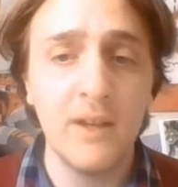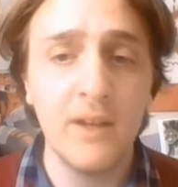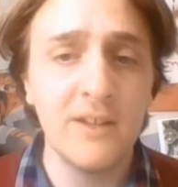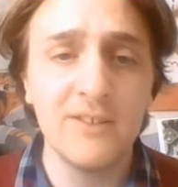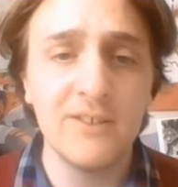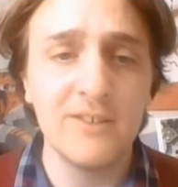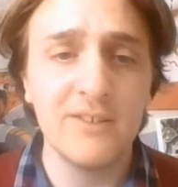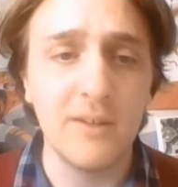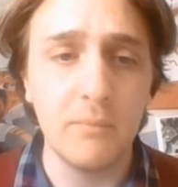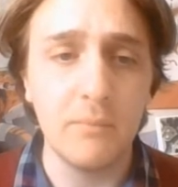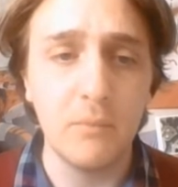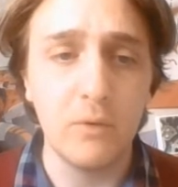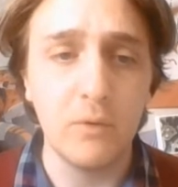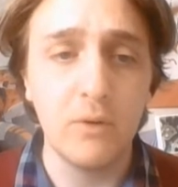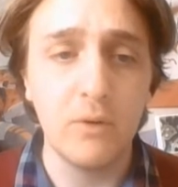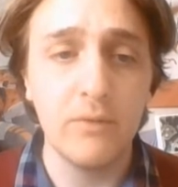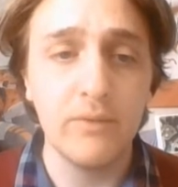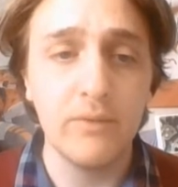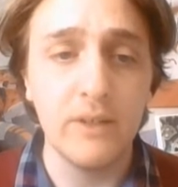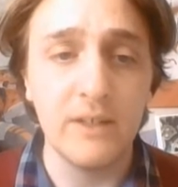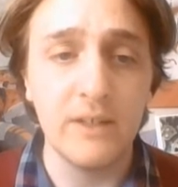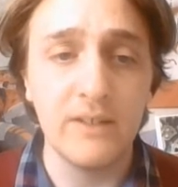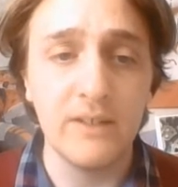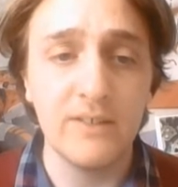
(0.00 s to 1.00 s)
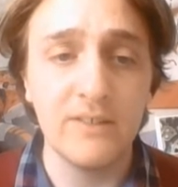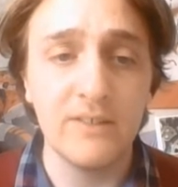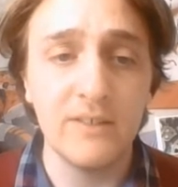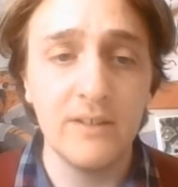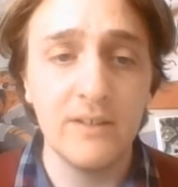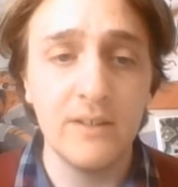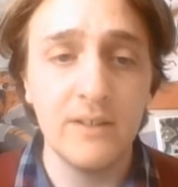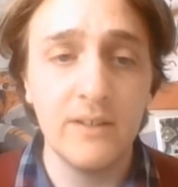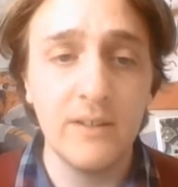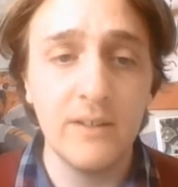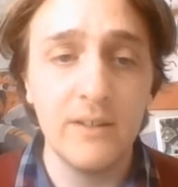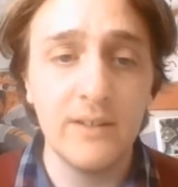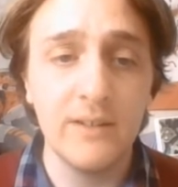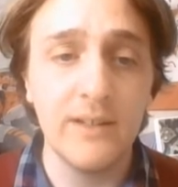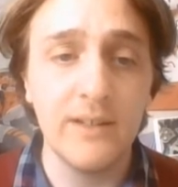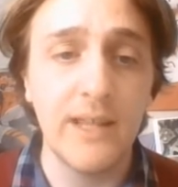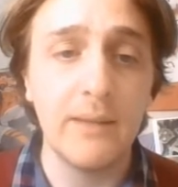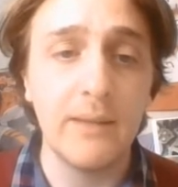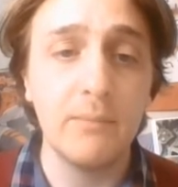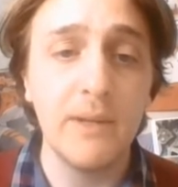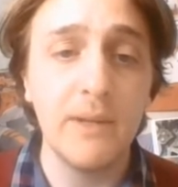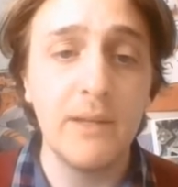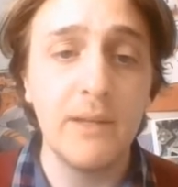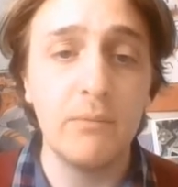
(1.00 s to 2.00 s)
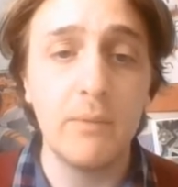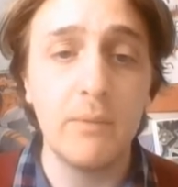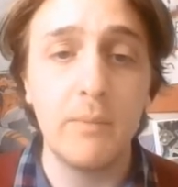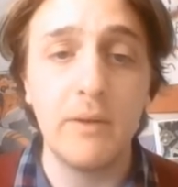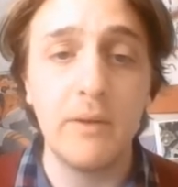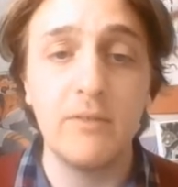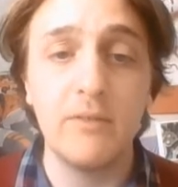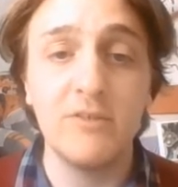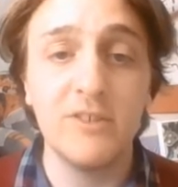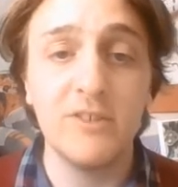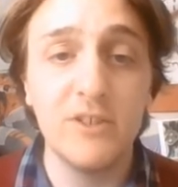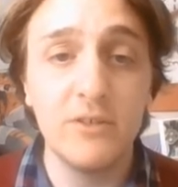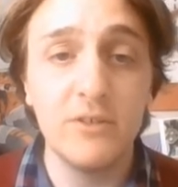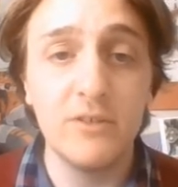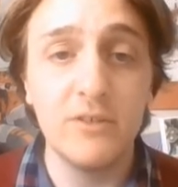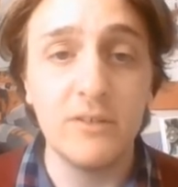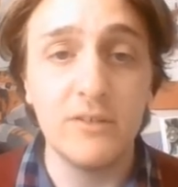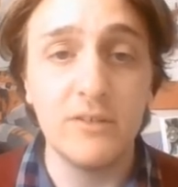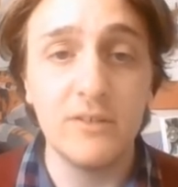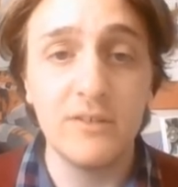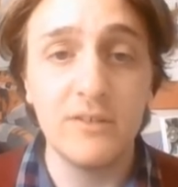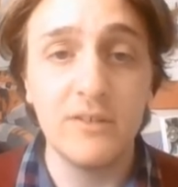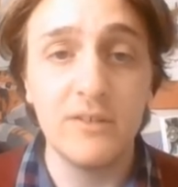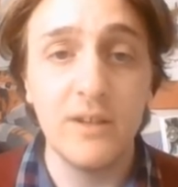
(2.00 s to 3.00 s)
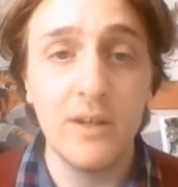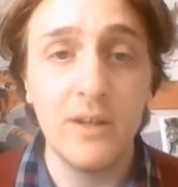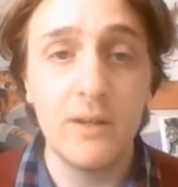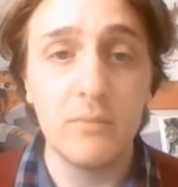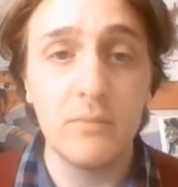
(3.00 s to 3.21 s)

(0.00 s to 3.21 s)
Some were obvious, namely we're both students,